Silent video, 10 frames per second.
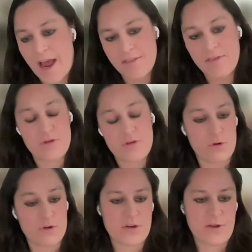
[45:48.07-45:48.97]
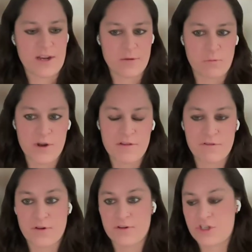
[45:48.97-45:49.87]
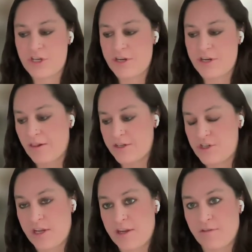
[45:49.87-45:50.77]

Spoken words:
and you also get a wonderful genealogy